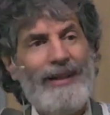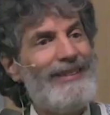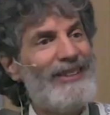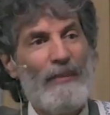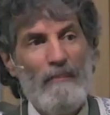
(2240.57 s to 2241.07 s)

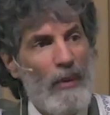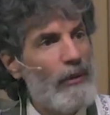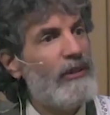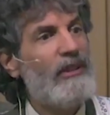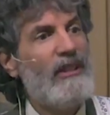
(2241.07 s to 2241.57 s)
it's the
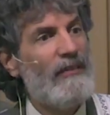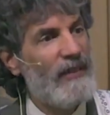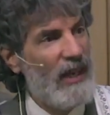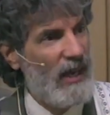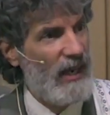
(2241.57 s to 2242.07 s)
mercy
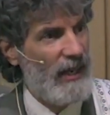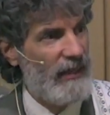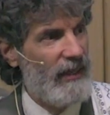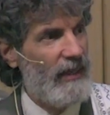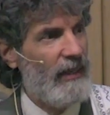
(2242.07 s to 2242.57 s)
of
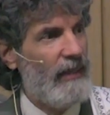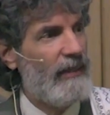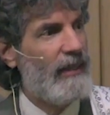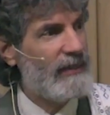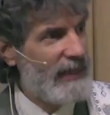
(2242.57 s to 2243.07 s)
God
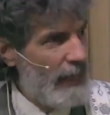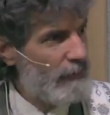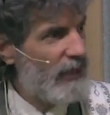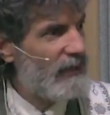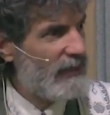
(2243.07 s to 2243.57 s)
that has
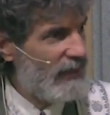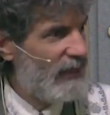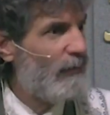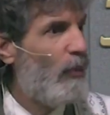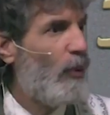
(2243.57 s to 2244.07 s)
kept us to
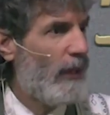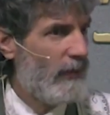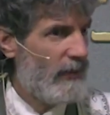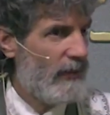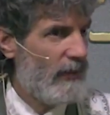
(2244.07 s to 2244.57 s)
this point.